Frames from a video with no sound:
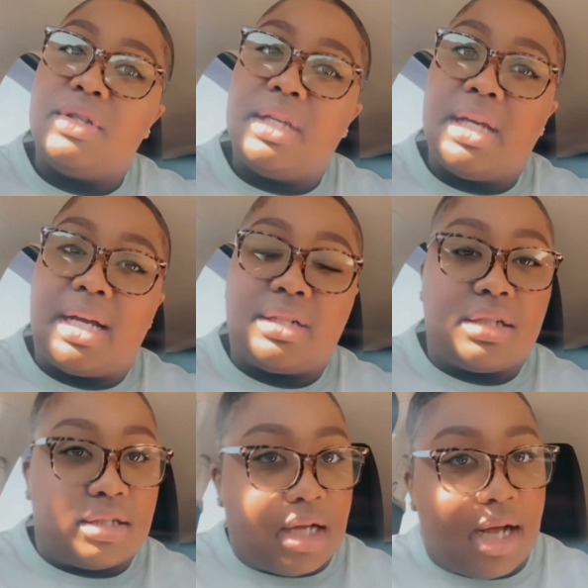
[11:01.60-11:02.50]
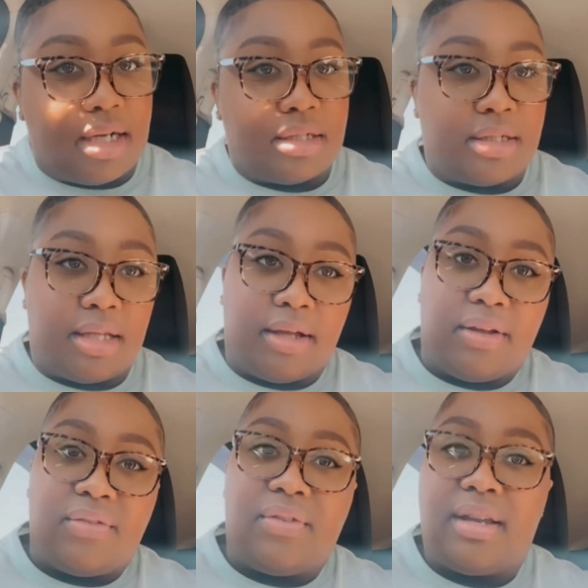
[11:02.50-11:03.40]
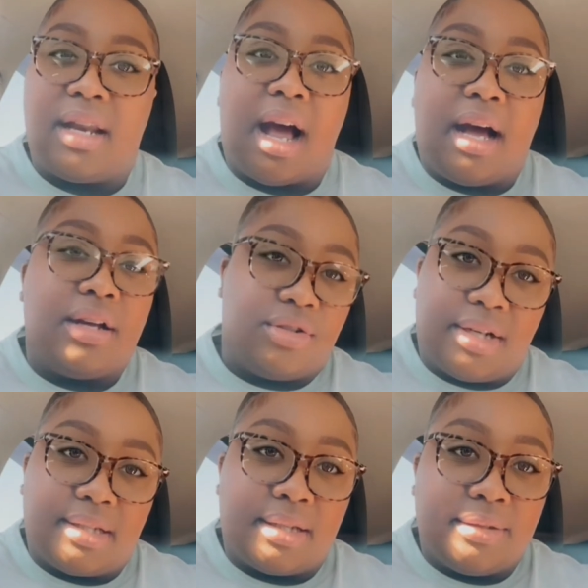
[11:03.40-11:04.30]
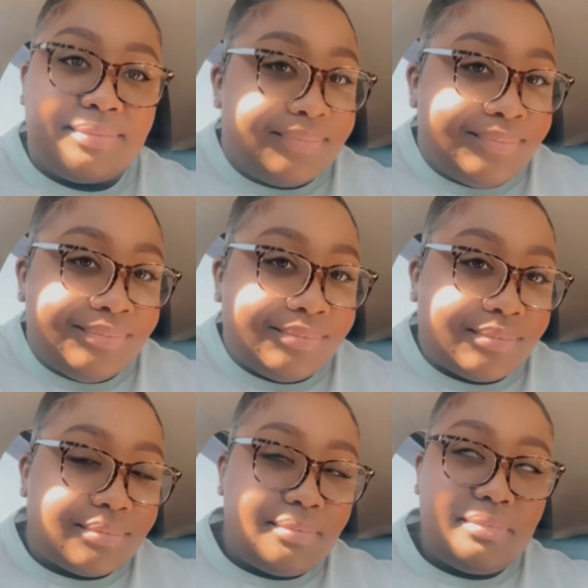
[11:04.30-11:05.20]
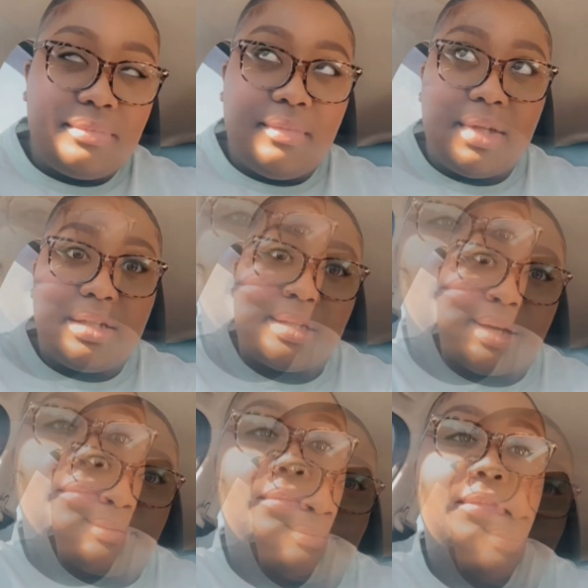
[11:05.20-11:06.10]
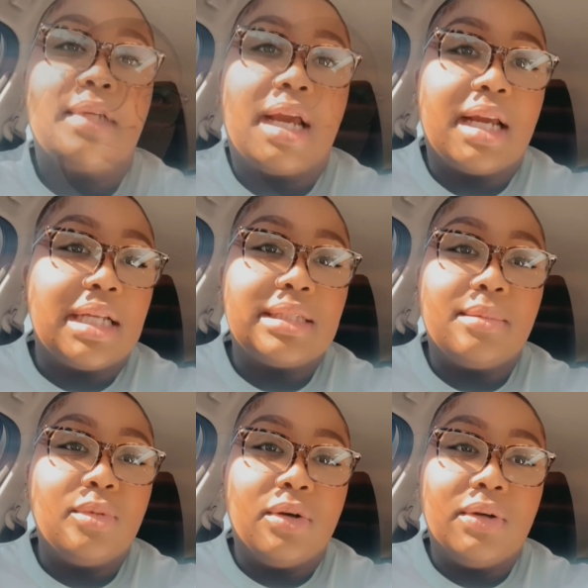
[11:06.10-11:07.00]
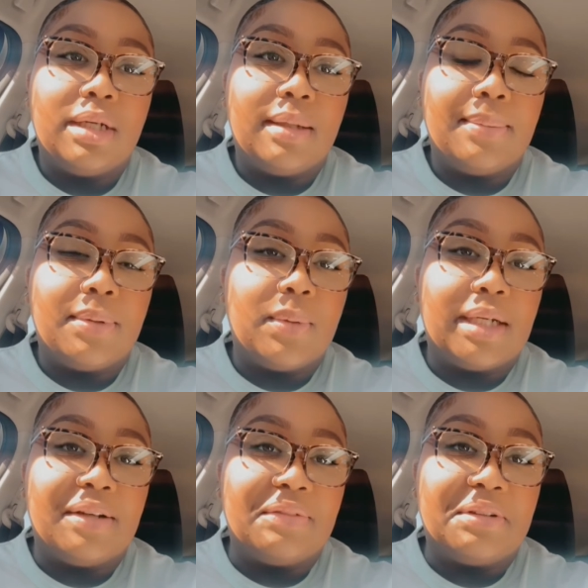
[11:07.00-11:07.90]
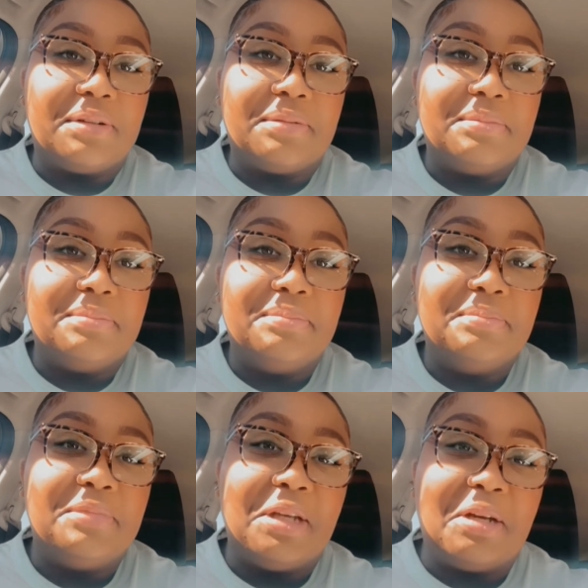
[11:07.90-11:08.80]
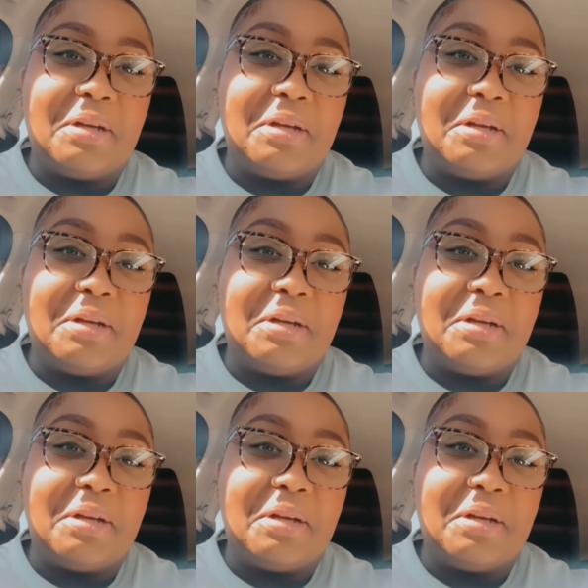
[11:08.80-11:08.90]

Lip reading: I just dodge stuff and not address it. So, I guess I'm growing up or whatever, you know.